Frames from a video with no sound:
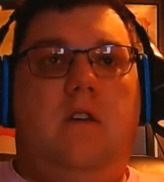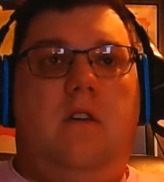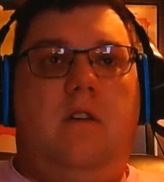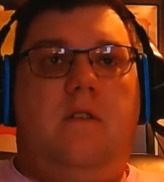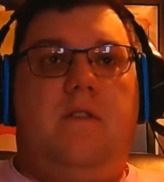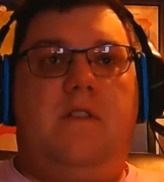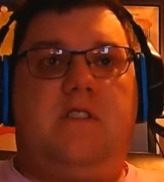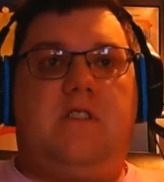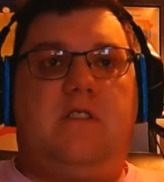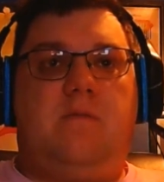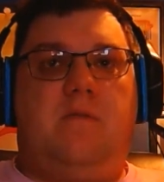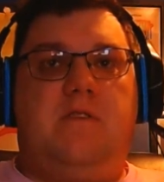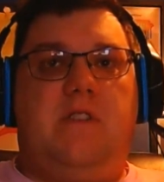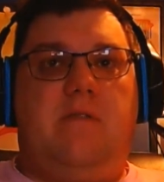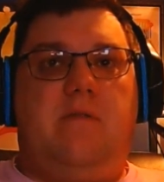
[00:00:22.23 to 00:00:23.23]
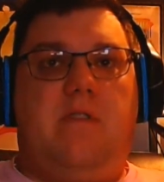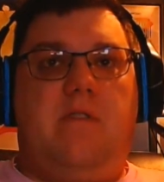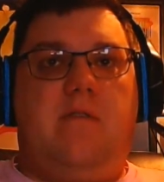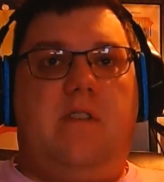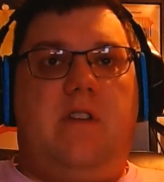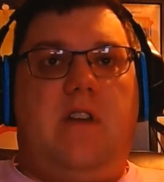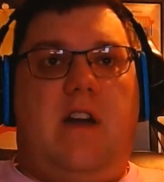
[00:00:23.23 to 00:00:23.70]
This was a
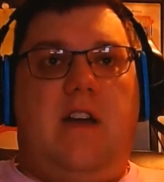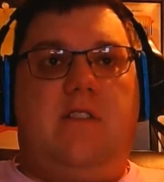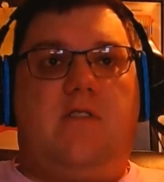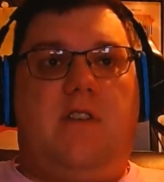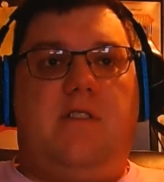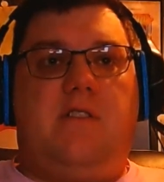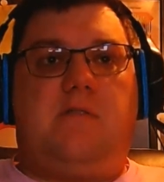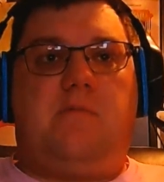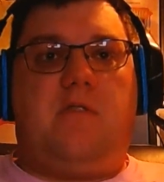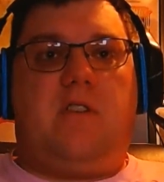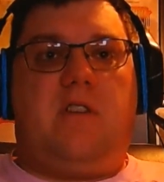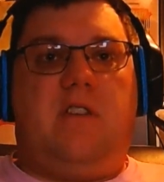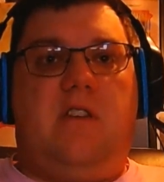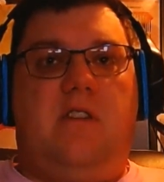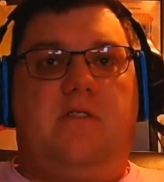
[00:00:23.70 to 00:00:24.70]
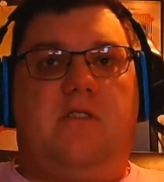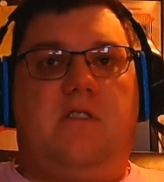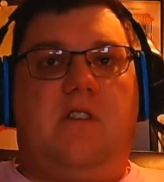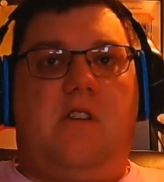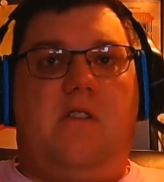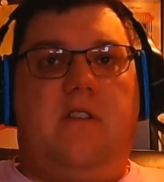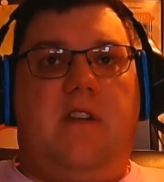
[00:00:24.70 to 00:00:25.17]
reread. I tried this book years
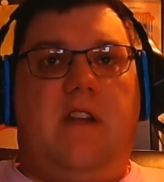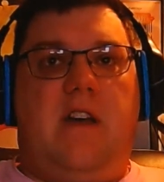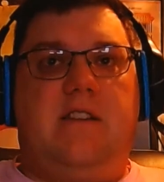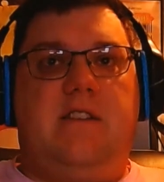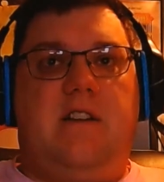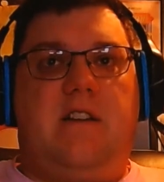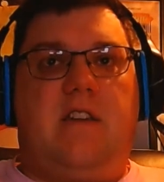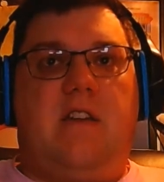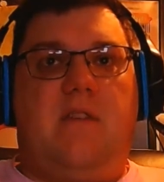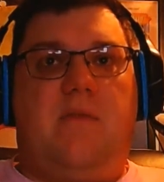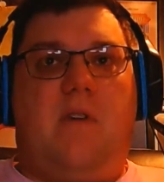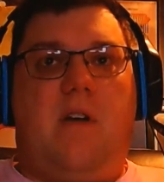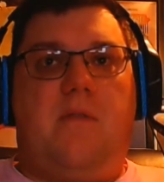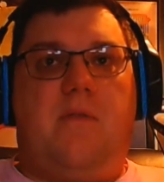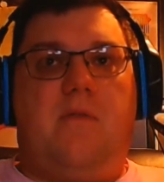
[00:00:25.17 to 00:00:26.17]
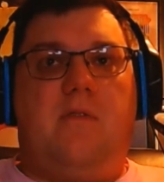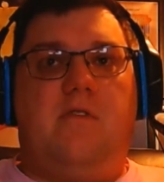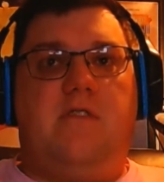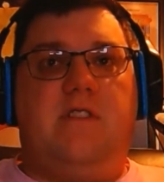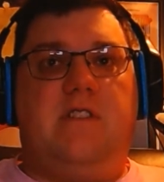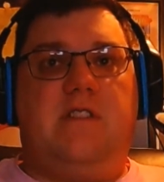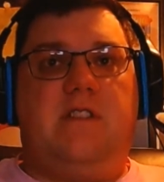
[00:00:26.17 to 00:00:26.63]
ago, and I did not get far
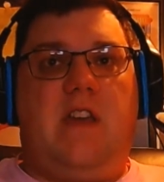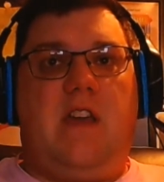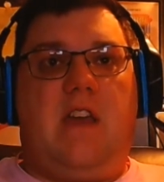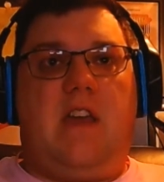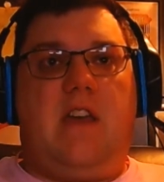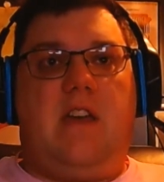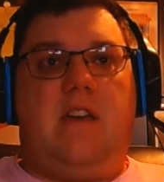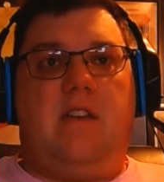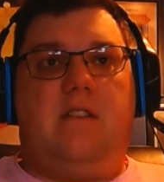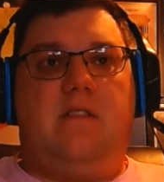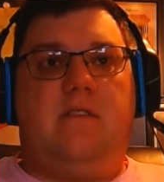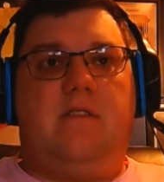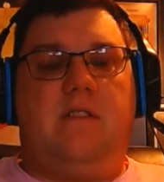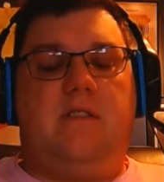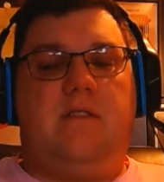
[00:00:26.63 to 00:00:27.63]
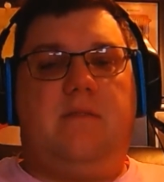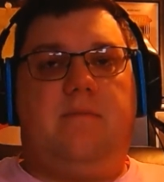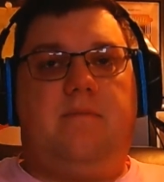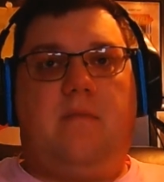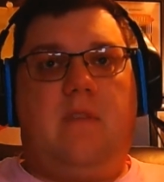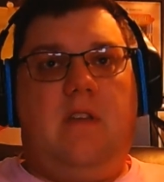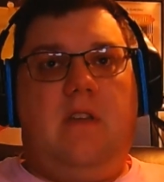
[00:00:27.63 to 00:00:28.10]
through it, and
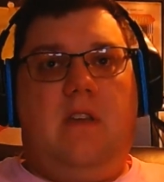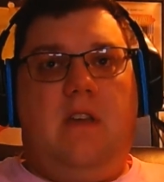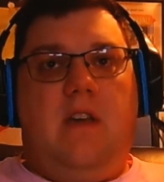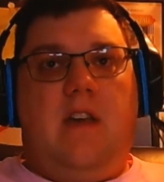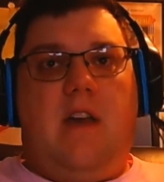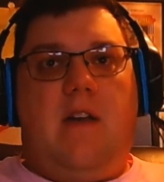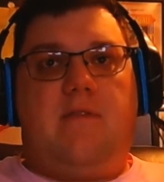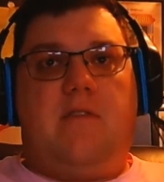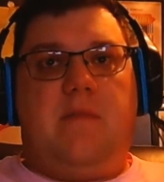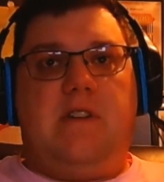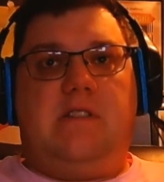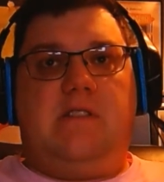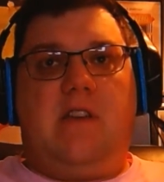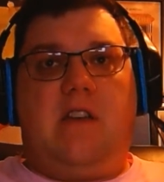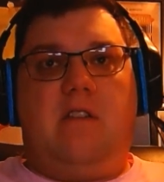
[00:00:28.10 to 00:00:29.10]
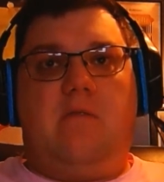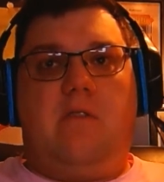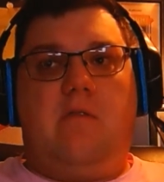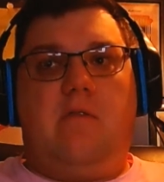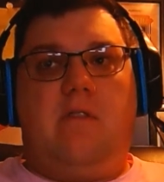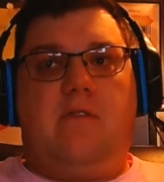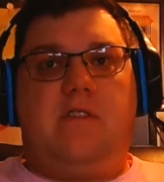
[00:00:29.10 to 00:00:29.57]
after my second
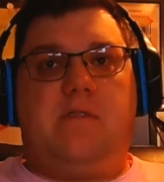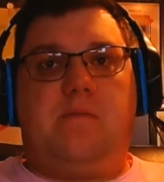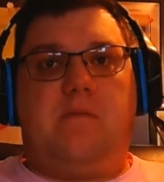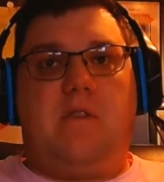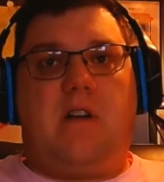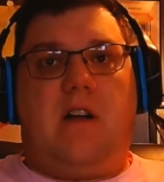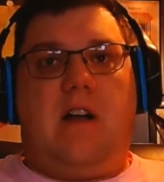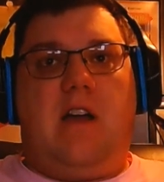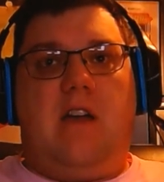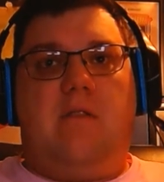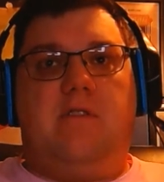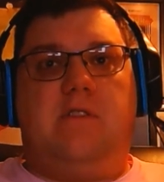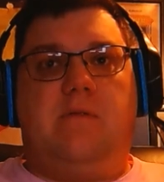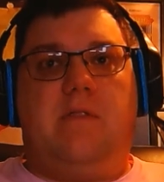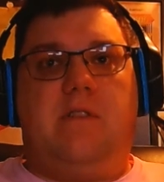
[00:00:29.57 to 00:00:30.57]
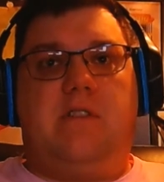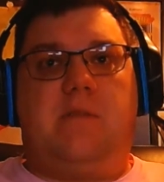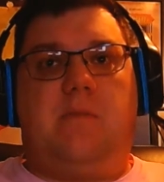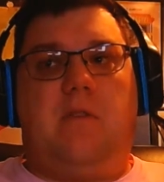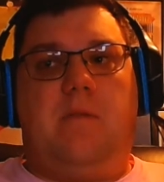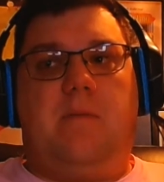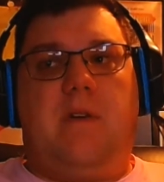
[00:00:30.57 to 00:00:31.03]
reread of this book, I was really
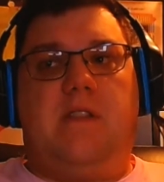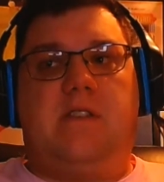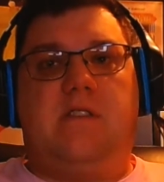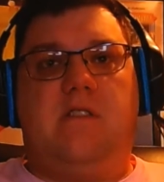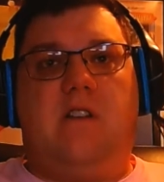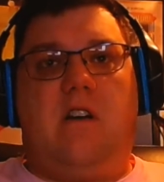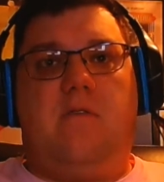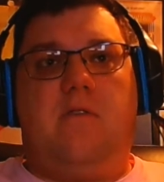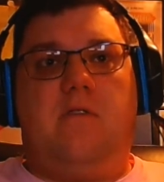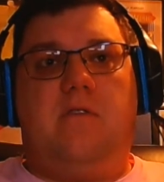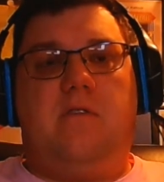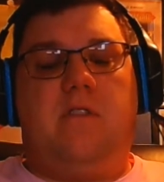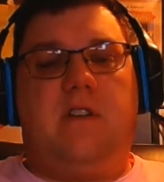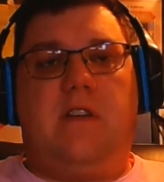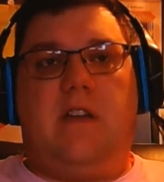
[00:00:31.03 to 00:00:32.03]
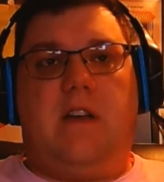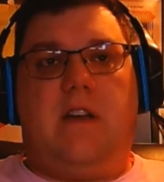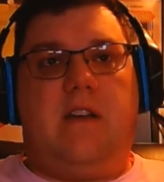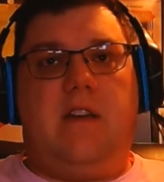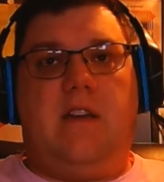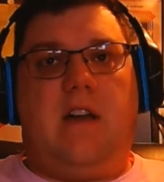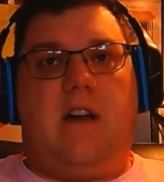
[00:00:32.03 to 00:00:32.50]
disappointed by this novel.
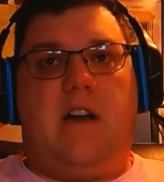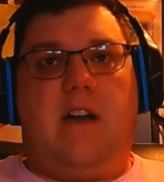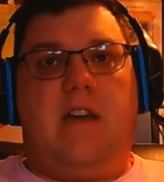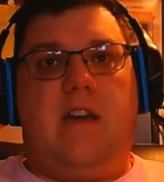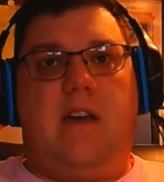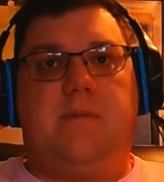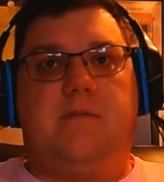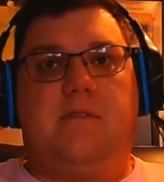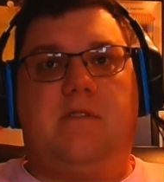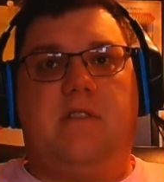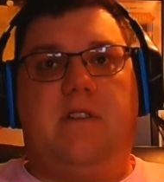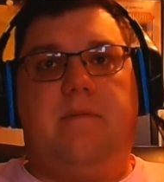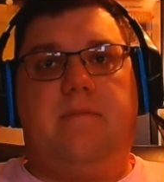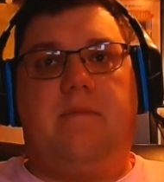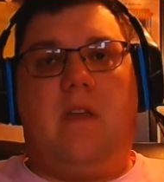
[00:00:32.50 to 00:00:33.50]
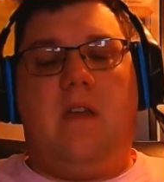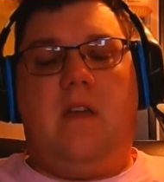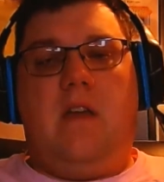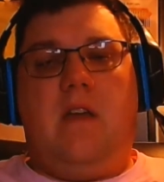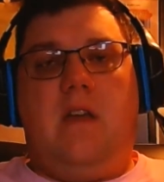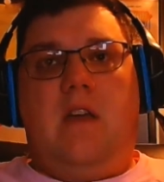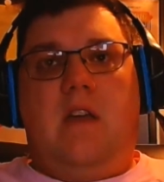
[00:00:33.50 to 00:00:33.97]
I absolutely
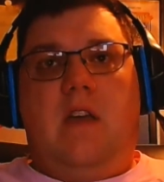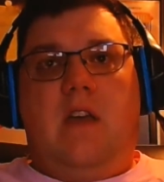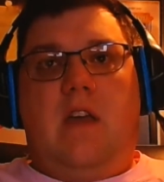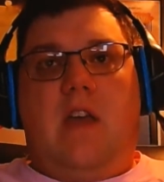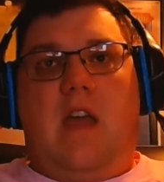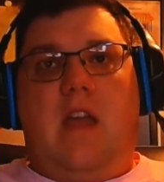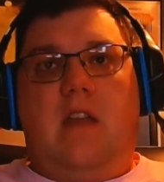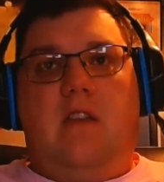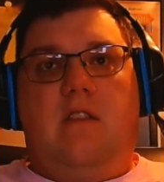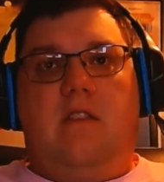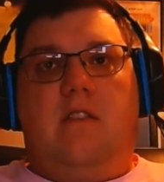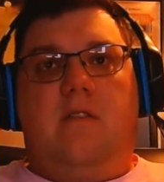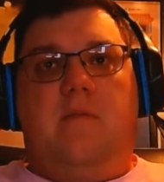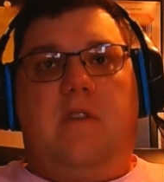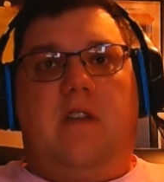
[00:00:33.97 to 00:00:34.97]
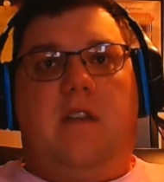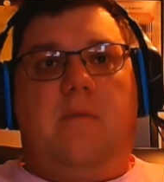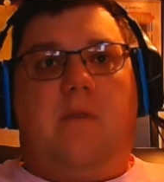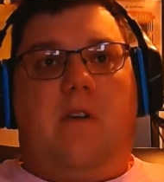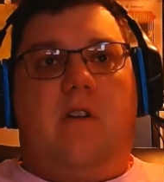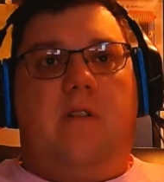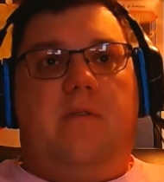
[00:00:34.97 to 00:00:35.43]
hated the beginning
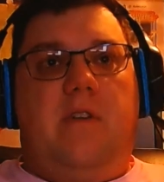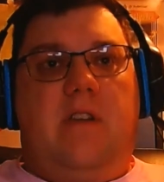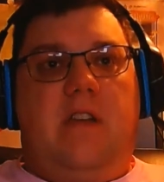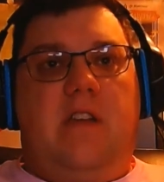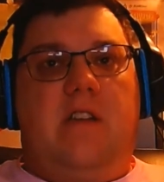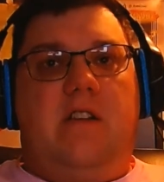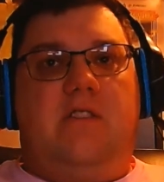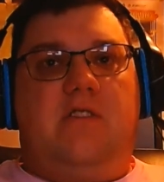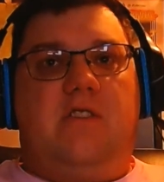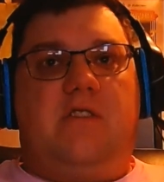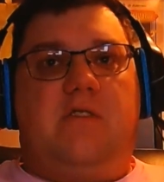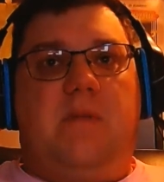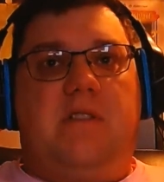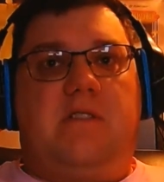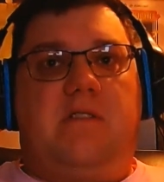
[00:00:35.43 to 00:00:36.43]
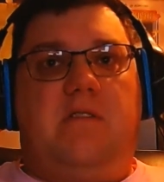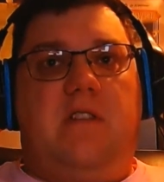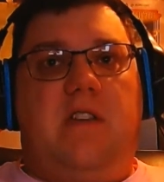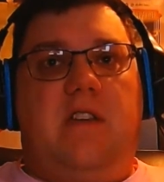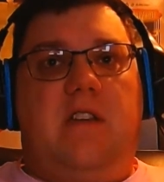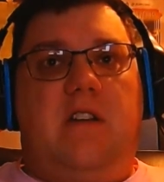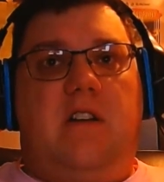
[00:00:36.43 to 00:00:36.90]
part of it. It is just basically,